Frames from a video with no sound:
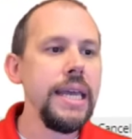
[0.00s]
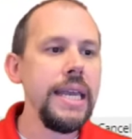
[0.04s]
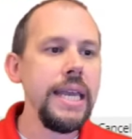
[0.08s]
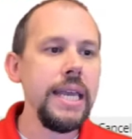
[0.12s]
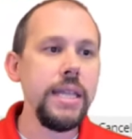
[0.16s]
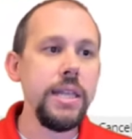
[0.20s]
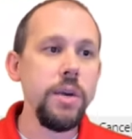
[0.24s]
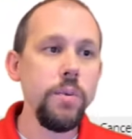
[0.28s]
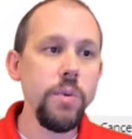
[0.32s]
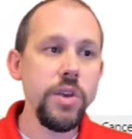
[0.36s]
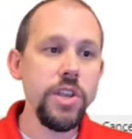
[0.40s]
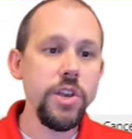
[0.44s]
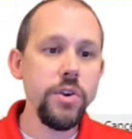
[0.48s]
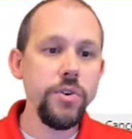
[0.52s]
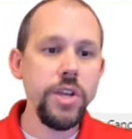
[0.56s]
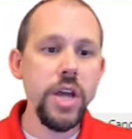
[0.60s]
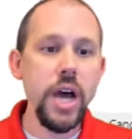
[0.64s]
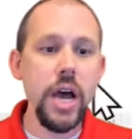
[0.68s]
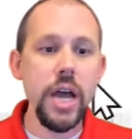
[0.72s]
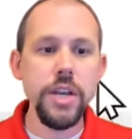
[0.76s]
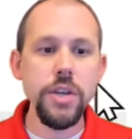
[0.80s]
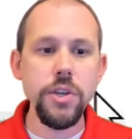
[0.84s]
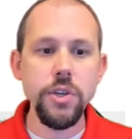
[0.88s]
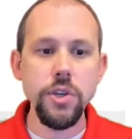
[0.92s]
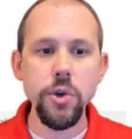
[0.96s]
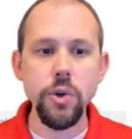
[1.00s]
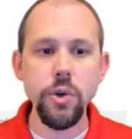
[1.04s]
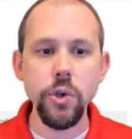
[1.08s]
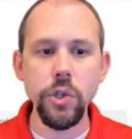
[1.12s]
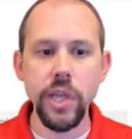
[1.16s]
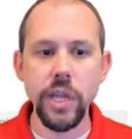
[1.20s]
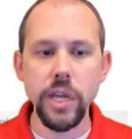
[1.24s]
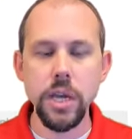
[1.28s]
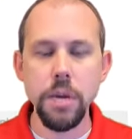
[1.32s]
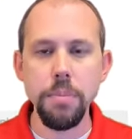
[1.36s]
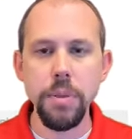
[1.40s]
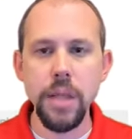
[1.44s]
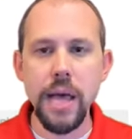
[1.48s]
And then when you're done, you
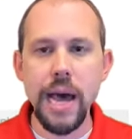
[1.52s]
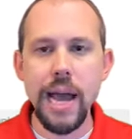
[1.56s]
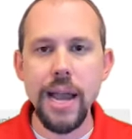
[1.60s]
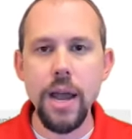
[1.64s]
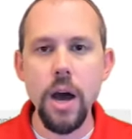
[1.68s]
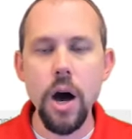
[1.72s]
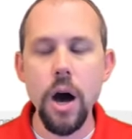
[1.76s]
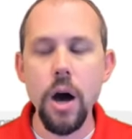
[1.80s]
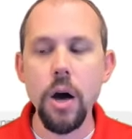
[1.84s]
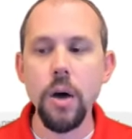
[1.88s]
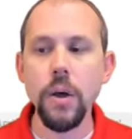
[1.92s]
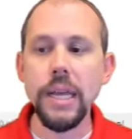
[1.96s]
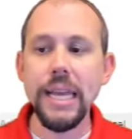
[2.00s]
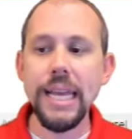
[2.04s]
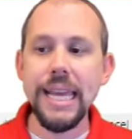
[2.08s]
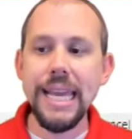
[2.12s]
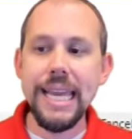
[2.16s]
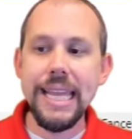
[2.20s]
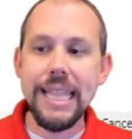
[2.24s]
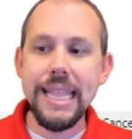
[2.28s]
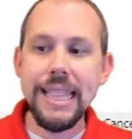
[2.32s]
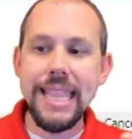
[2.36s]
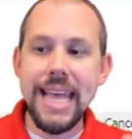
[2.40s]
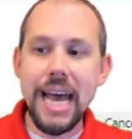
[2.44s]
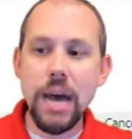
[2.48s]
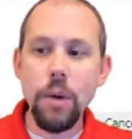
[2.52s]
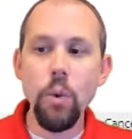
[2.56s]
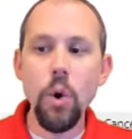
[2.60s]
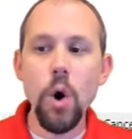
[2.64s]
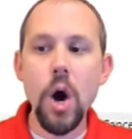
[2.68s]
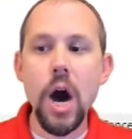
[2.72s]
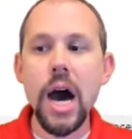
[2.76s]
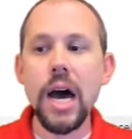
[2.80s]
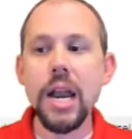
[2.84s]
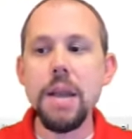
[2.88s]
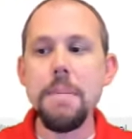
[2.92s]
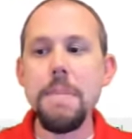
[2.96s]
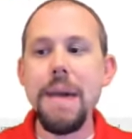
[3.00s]
click apply all that will
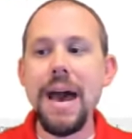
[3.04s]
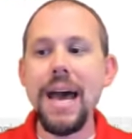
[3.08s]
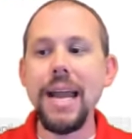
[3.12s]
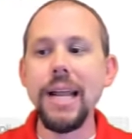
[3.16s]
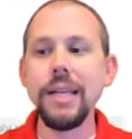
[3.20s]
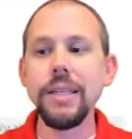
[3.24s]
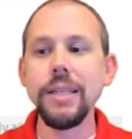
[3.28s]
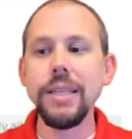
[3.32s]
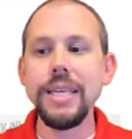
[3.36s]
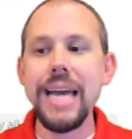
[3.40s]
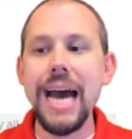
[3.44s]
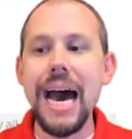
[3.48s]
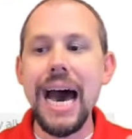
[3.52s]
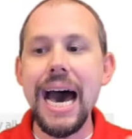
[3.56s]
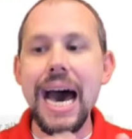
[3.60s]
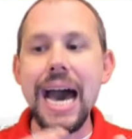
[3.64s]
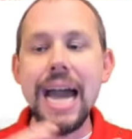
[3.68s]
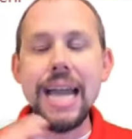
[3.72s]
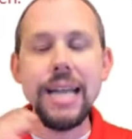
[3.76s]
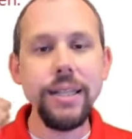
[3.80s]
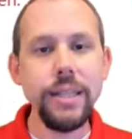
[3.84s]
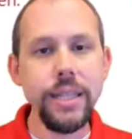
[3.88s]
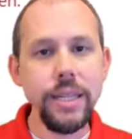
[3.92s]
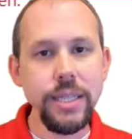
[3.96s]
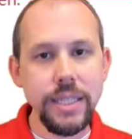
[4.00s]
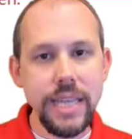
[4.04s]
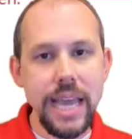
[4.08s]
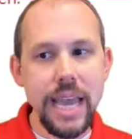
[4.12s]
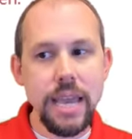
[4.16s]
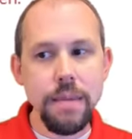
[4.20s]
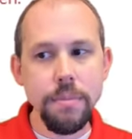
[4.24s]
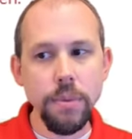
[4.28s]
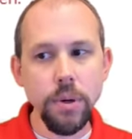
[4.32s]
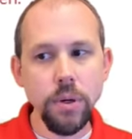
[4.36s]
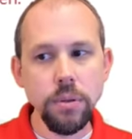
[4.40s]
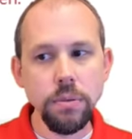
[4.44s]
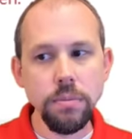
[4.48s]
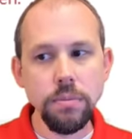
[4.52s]
automatically hide the
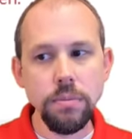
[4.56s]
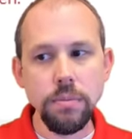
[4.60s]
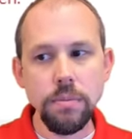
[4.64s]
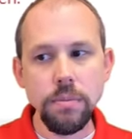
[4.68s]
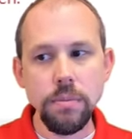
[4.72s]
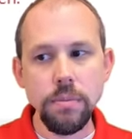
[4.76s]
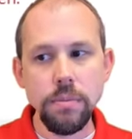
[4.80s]
table